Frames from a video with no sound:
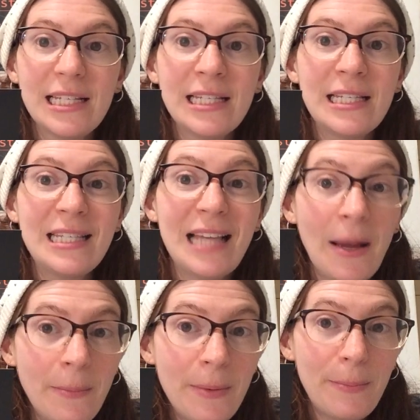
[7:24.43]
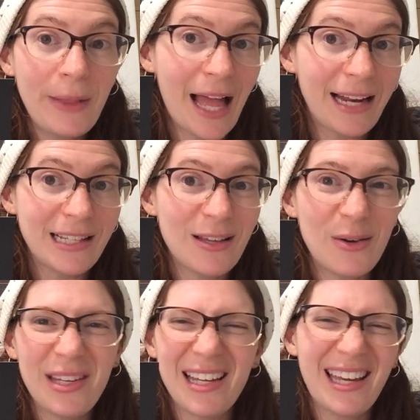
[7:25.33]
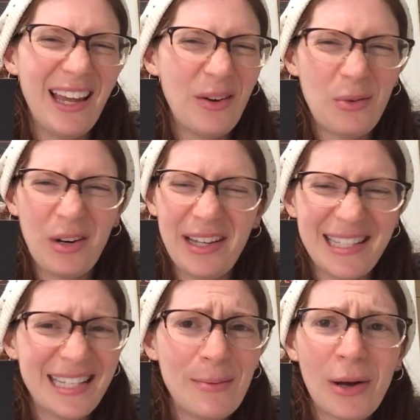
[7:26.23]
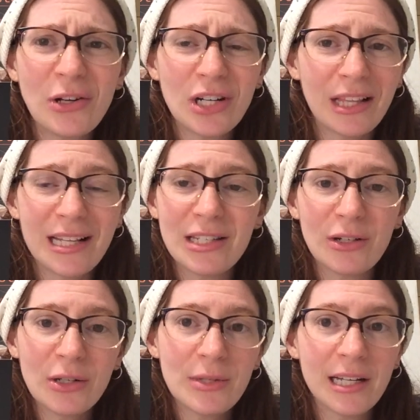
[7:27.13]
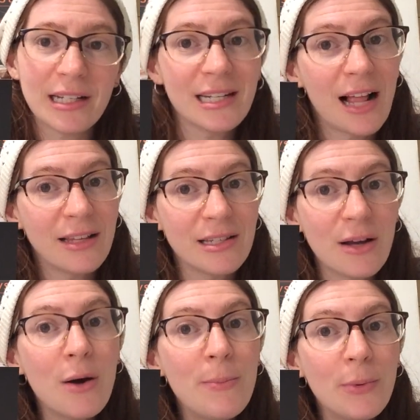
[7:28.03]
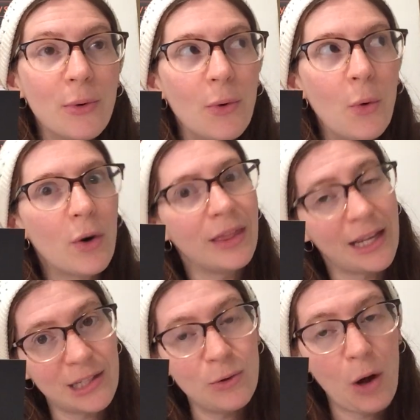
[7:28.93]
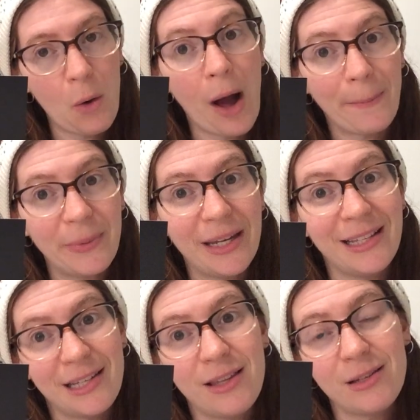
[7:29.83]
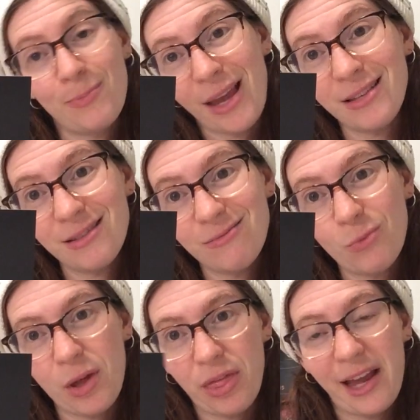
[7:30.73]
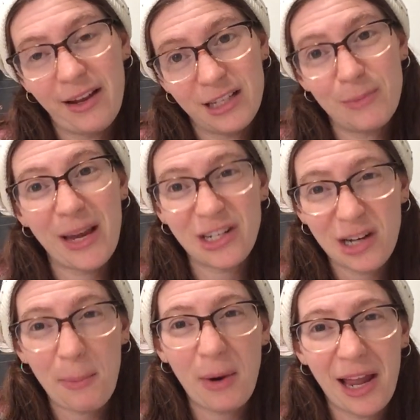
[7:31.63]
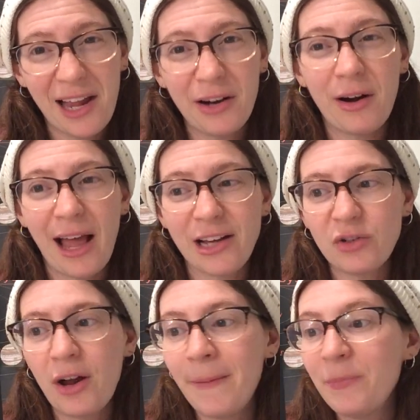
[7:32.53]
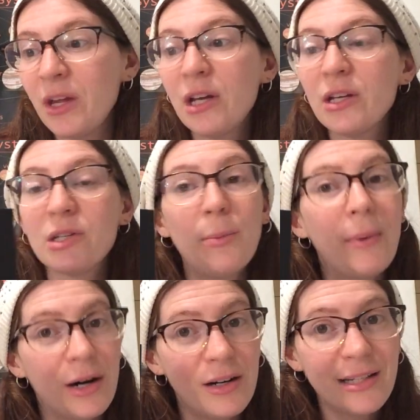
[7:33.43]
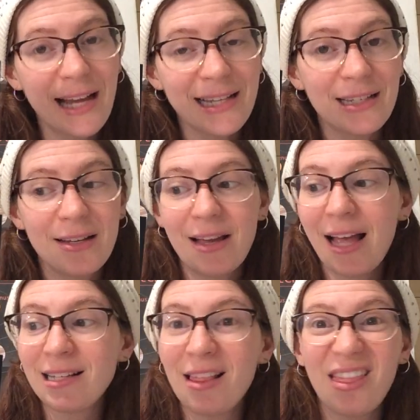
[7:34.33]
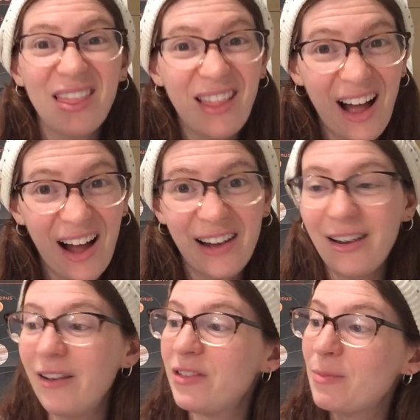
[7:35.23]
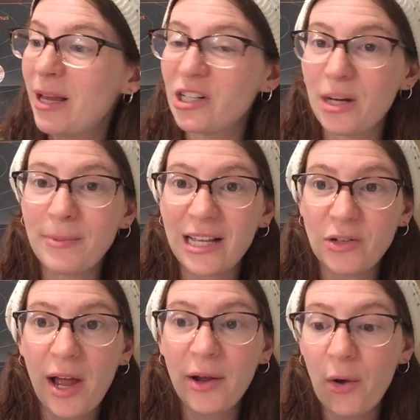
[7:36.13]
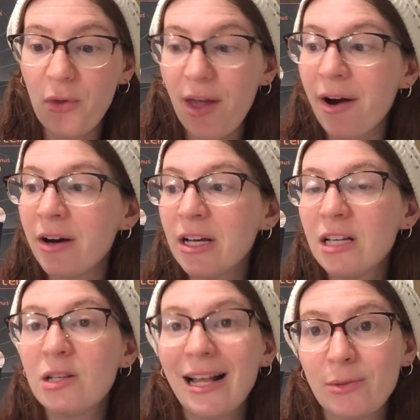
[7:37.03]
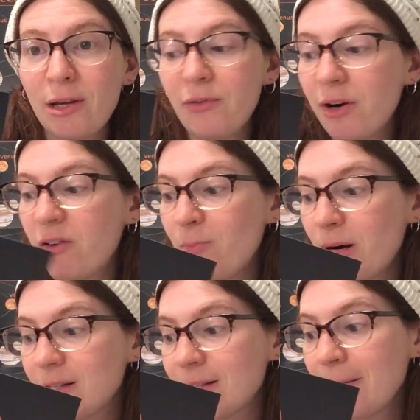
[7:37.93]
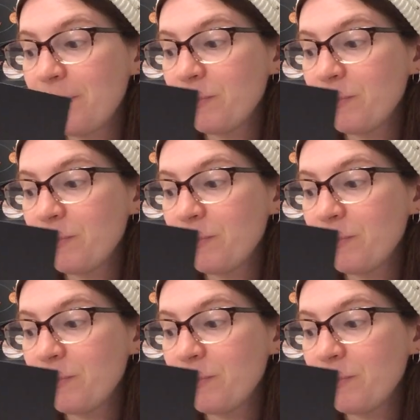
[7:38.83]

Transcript: Some planets, though, you can't really see much unless you're using a telescope or unless you go up into the space with like a spaceship, right? And you're an astronaut. So Mars has a lot of spaceships that try to go there. So that's why you've heard of Mars.